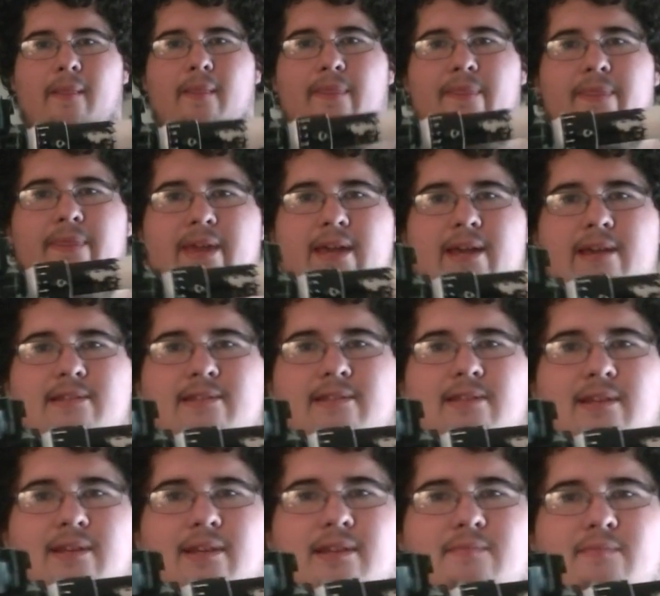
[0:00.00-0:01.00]

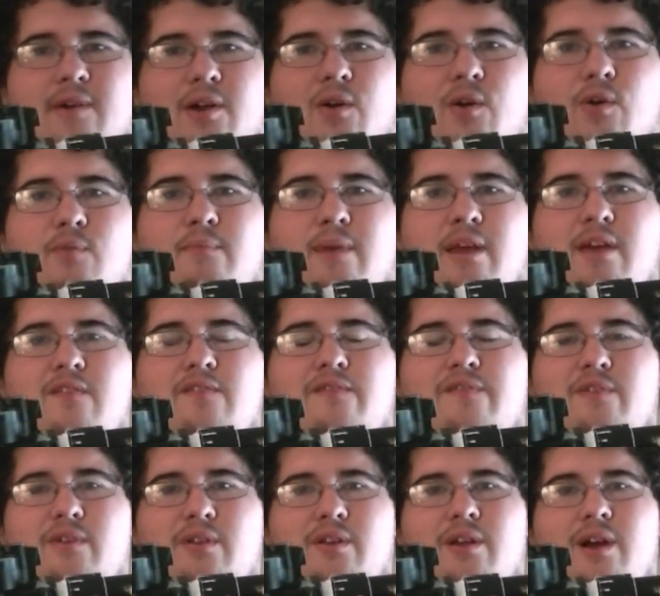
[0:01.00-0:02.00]
this is my homemade
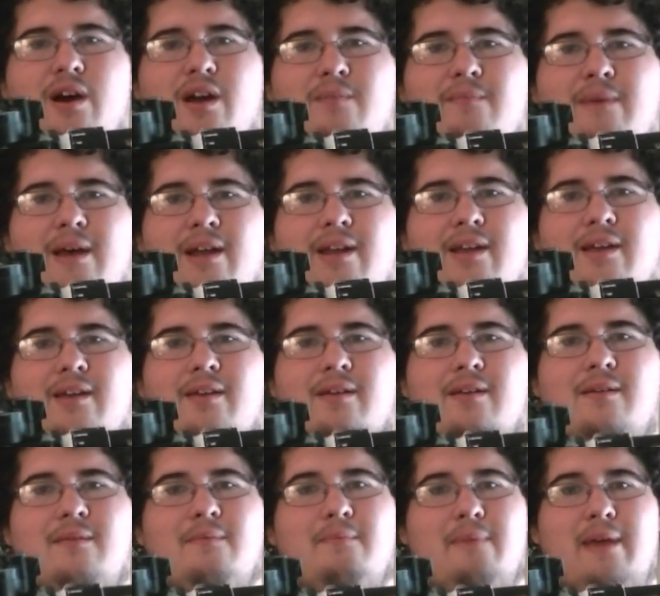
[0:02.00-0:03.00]
fully automatic
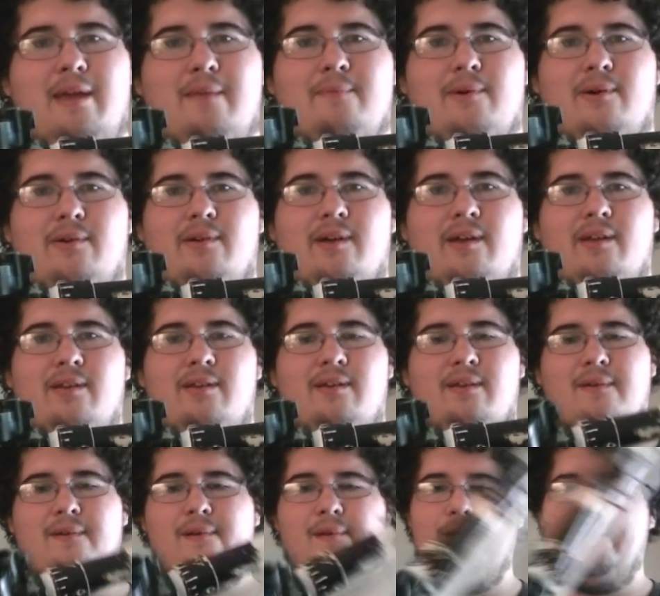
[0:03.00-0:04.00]
paintball gun.
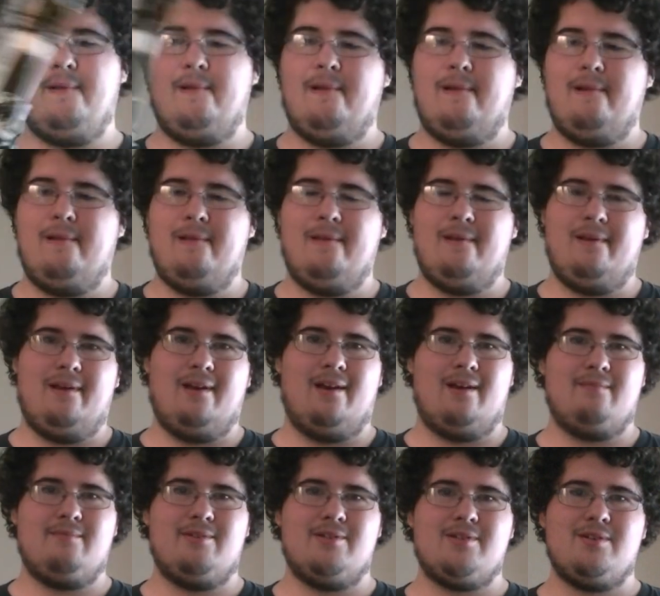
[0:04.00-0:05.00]
I'm
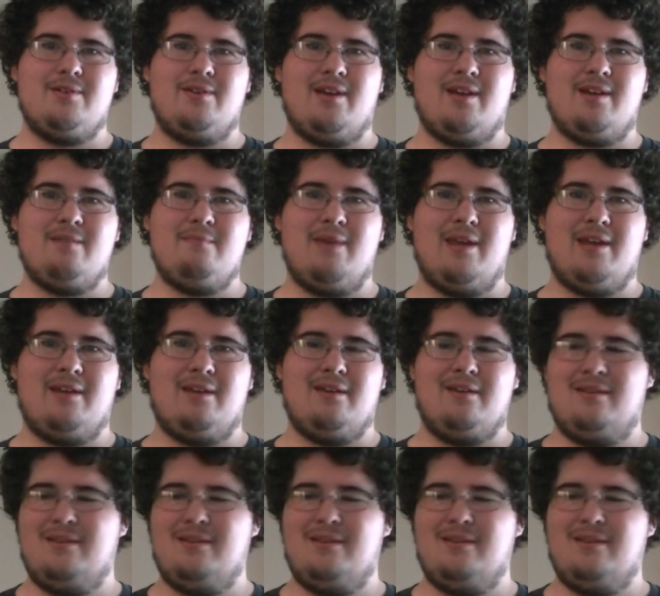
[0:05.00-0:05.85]
going to show you how to make it.